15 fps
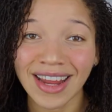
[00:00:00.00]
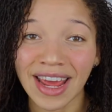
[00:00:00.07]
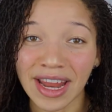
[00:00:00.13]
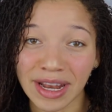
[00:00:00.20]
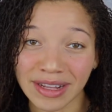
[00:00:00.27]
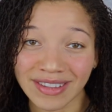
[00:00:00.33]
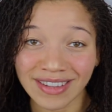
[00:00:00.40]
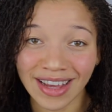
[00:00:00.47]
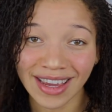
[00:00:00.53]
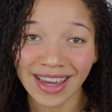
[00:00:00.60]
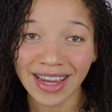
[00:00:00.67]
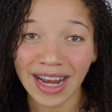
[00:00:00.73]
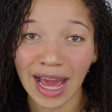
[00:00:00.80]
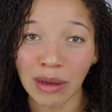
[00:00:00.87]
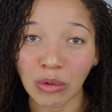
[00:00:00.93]
In a
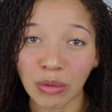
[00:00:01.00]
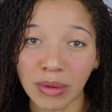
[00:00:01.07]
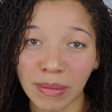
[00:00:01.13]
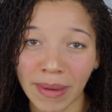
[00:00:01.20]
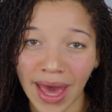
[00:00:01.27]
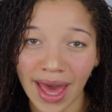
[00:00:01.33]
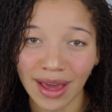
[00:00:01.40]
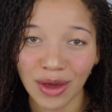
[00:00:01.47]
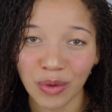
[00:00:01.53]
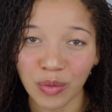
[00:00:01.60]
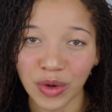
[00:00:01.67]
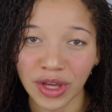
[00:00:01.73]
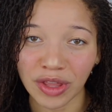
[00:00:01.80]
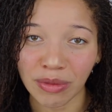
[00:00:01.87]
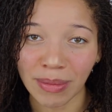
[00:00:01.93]
second, I will be back
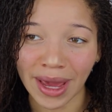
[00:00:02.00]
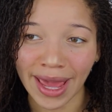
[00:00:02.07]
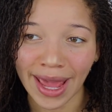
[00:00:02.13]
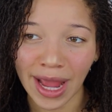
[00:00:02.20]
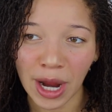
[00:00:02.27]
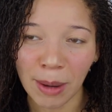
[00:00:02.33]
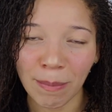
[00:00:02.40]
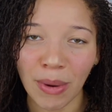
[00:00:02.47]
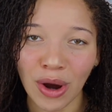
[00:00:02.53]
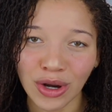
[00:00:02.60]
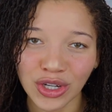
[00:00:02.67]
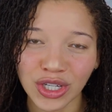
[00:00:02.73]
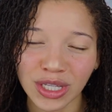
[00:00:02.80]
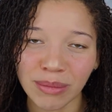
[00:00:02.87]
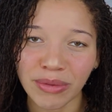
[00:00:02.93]
with my hair
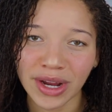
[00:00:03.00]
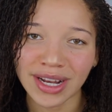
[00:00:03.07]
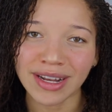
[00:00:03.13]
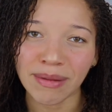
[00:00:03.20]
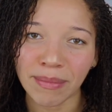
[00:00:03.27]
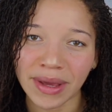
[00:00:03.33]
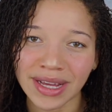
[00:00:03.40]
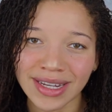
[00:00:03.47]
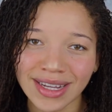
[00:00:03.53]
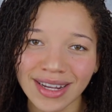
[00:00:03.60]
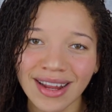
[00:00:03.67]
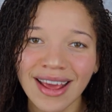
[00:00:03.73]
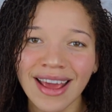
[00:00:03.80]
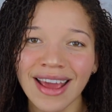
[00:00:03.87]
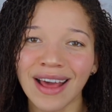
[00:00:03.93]
partially braided and
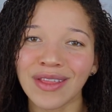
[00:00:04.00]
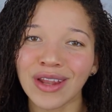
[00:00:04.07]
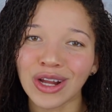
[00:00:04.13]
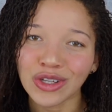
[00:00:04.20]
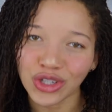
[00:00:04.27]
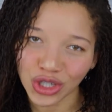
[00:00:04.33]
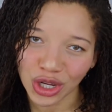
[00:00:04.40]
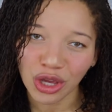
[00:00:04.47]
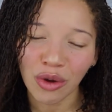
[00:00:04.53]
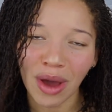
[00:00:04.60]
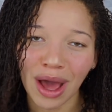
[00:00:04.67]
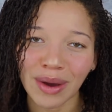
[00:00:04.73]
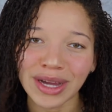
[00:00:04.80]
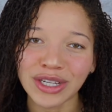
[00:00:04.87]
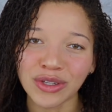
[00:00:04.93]
banded, and then I'll show you
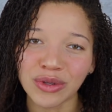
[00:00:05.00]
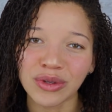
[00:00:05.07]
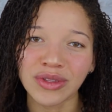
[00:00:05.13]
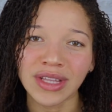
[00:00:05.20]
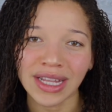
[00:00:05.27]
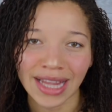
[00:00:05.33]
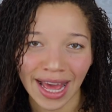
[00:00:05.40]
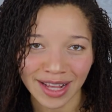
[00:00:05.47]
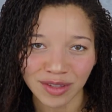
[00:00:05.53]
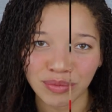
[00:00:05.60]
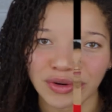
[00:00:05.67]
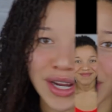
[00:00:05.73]
how I do the last